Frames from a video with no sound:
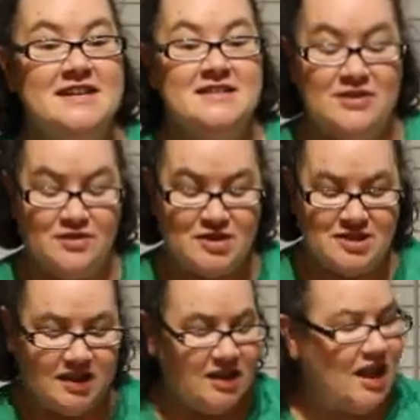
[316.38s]
So
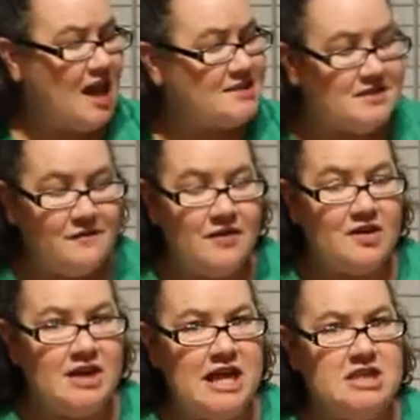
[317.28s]
there's lots of
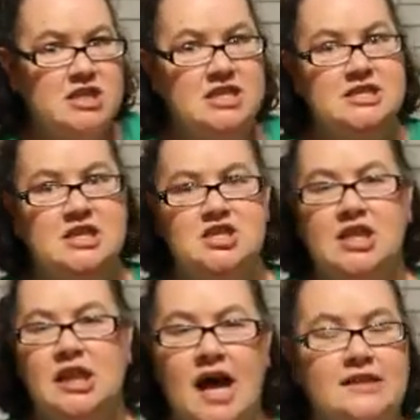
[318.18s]
variations, there's
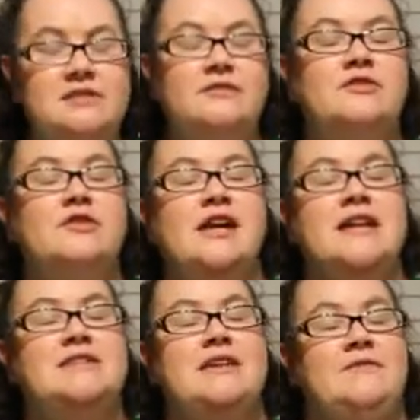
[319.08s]
lots of
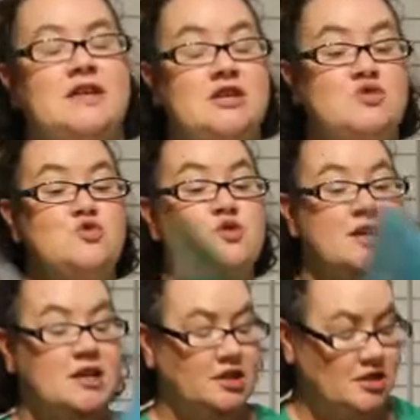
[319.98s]
creativity you
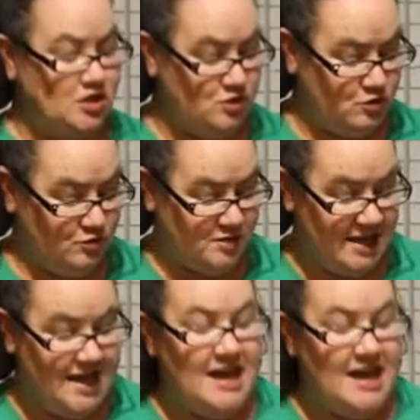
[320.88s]
can use